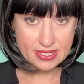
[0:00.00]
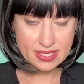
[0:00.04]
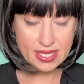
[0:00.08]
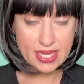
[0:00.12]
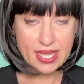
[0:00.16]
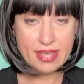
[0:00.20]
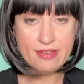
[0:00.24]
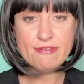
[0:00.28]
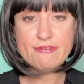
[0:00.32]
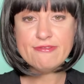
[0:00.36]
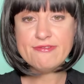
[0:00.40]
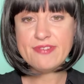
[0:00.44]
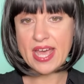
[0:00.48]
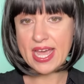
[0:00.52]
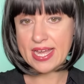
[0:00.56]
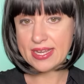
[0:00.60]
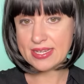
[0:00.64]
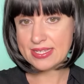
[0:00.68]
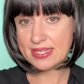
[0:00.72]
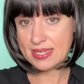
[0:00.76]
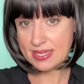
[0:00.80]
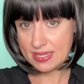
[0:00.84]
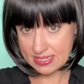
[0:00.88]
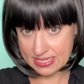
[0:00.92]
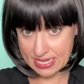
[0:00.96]
In
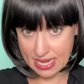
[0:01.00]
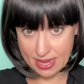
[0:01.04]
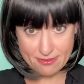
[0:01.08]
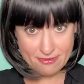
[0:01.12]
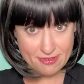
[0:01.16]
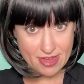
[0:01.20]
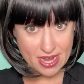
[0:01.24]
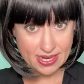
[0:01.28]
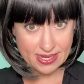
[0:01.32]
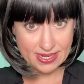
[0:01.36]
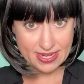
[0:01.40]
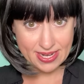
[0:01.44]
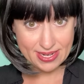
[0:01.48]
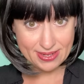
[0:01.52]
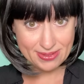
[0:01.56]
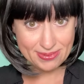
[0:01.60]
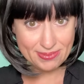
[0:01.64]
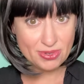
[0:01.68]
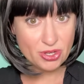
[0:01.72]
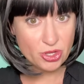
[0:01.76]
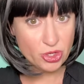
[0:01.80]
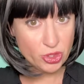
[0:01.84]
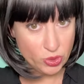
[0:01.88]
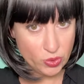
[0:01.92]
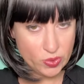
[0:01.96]
fact, Sam Vaknin,
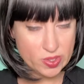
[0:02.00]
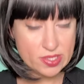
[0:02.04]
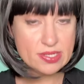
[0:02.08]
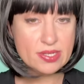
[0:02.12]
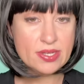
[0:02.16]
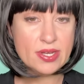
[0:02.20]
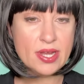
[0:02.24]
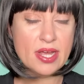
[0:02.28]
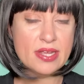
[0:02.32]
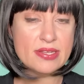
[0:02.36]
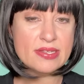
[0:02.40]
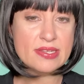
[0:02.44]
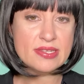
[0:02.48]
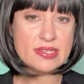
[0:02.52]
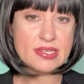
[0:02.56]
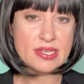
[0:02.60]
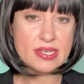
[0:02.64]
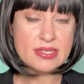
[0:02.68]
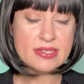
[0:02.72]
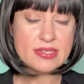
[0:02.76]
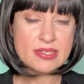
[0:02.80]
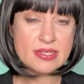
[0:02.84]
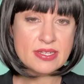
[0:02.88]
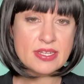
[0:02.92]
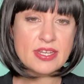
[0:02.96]
who is a
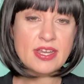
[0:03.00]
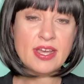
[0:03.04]
narcissist,